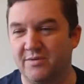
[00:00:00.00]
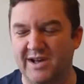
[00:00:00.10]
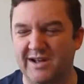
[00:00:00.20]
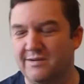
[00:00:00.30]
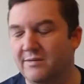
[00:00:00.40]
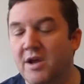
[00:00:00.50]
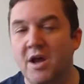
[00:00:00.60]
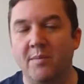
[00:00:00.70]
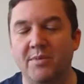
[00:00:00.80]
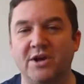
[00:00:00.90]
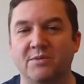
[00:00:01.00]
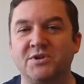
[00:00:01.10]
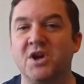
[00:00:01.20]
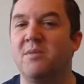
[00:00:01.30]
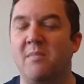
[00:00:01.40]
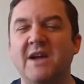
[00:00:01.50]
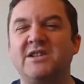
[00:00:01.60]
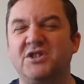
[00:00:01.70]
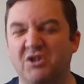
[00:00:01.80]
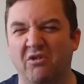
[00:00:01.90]
Well, pickups, my
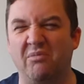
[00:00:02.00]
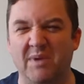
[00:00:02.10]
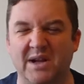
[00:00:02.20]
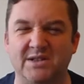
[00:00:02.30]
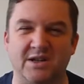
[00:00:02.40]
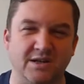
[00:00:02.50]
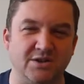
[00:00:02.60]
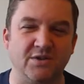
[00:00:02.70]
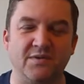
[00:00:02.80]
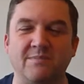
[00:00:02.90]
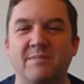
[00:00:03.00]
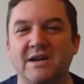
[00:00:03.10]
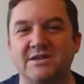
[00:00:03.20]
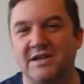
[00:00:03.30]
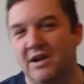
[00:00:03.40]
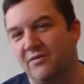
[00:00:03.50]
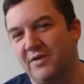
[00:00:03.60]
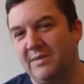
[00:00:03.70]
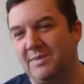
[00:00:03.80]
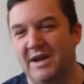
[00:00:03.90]
stuff basically, stuff I've managed to get off
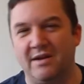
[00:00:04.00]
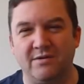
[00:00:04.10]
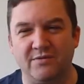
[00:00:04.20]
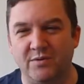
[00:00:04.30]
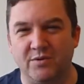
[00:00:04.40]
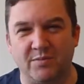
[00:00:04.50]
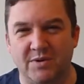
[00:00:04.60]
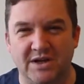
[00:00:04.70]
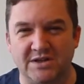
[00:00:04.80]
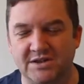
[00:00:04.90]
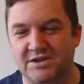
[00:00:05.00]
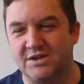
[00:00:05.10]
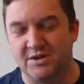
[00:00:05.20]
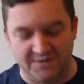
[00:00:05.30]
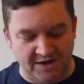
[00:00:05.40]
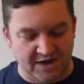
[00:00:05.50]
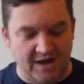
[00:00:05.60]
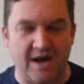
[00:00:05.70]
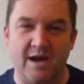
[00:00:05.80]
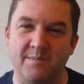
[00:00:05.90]
eBay and a few other places. So
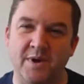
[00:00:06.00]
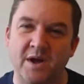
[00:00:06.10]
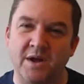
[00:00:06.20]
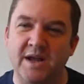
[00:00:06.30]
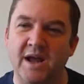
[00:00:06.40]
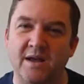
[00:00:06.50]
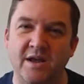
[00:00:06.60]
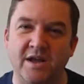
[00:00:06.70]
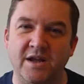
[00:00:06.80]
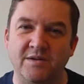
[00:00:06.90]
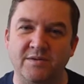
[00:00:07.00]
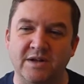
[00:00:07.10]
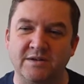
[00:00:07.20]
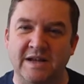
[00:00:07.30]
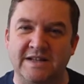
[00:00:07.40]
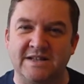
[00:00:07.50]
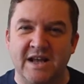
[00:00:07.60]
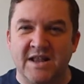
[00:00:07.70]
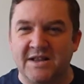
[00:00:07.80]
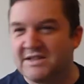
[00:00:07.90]
yeah, it's
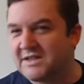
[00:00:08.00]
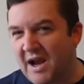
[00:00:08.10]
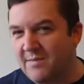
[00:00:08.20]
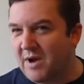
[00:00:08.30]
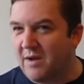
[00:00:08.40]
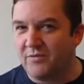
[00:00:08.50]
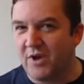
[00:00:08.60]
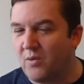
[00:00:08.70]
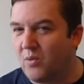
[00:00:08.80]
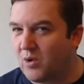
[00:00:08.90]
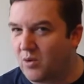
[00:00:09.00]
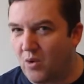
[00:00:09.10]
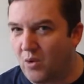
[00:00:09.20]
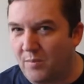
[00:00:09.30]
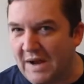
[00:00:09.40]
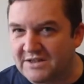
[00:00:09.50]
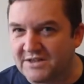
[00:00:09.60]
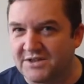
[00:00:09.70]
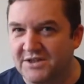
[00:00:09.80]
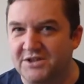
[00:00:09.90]
this time round though we're all
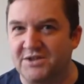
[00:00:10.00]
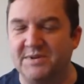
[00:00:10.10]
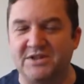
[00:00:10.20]
Master System.